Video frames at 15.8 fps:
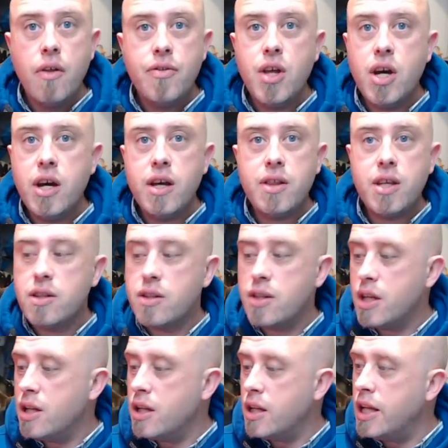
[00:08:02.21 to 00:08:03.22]

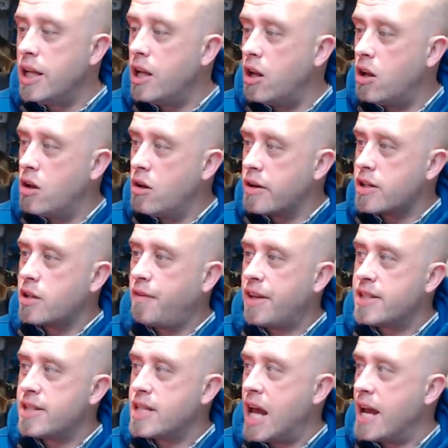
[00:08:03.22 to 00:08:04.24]
It looks
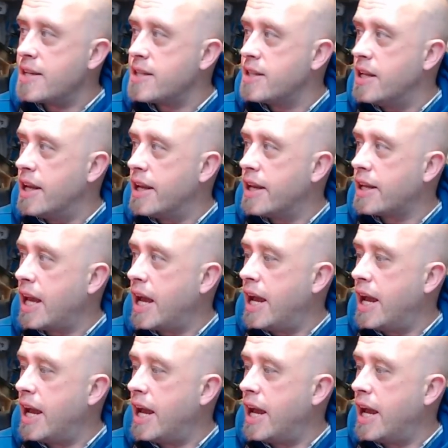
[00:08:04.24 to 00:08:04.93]
fantastic,